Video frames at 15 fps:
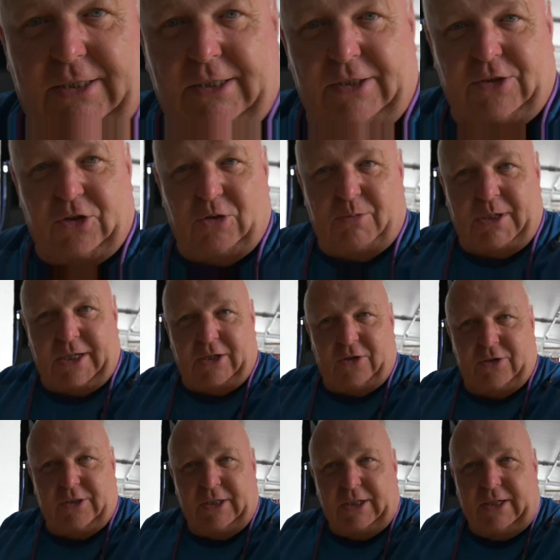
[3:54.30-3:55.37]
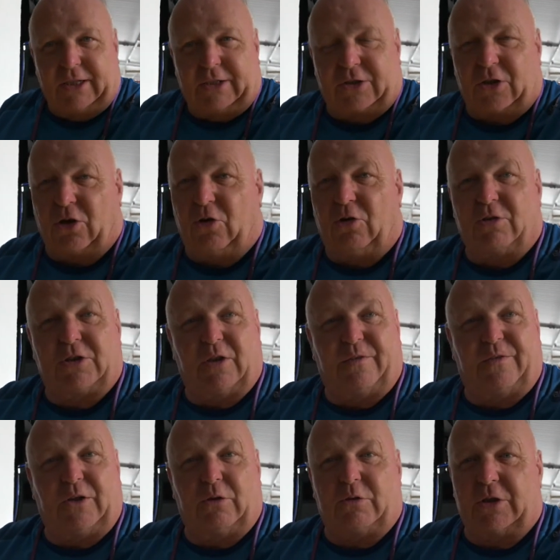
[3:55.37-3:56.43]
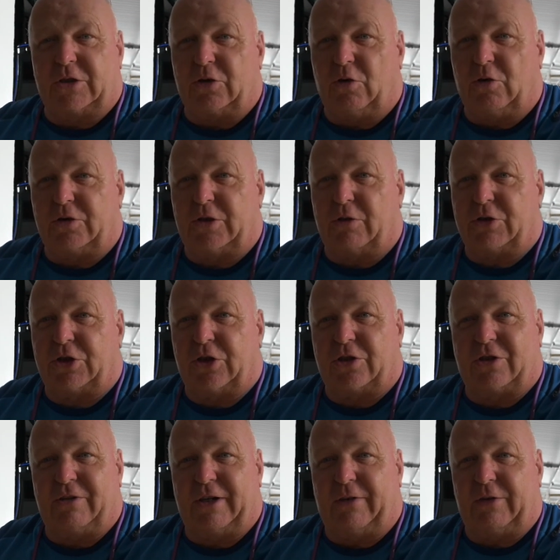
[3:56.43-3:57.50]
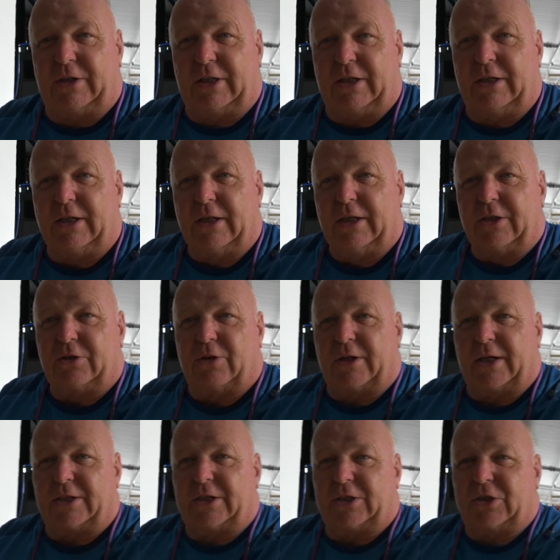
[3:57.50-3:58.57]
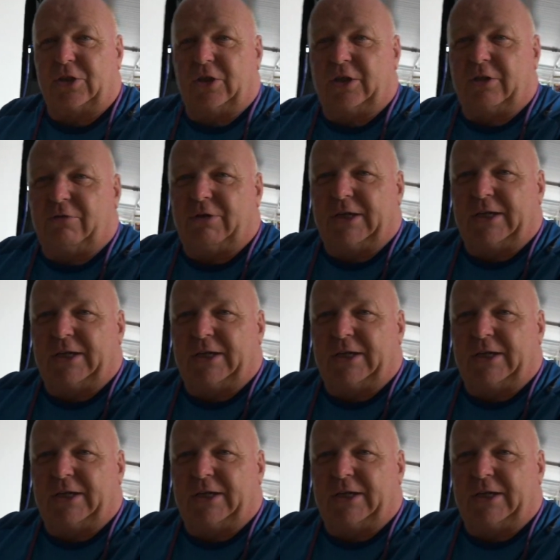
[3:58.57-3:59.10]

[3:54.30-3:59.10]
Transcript: so zoom out. It's got autofocus, auto shutter and everything. So I can actually turn you